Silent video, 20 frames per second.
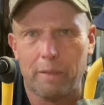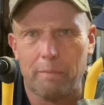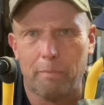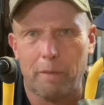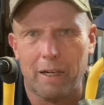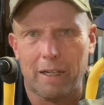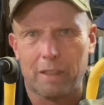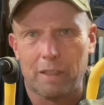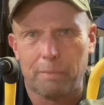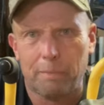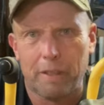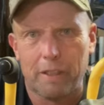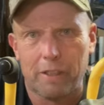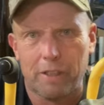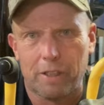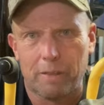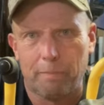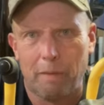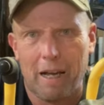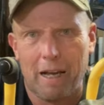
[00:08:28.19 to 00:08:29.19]
bucks by
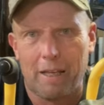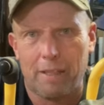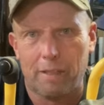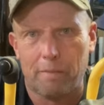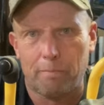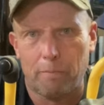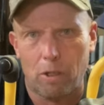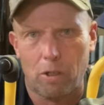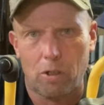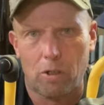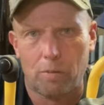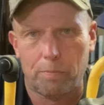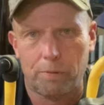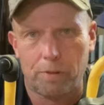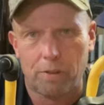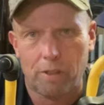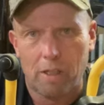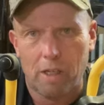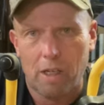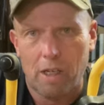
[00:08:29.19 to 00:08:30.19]
just buying the
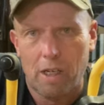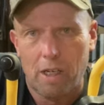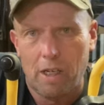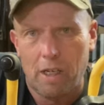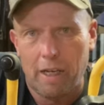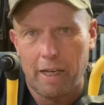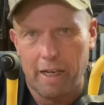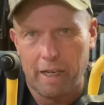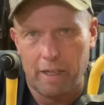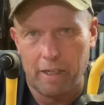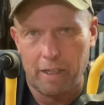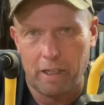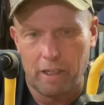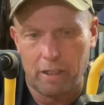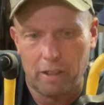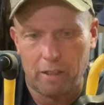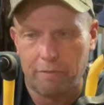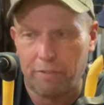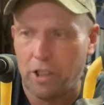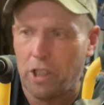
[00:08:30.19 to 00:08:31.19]
bulbs and
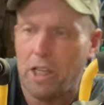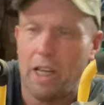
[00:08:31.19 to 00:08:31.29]
convert.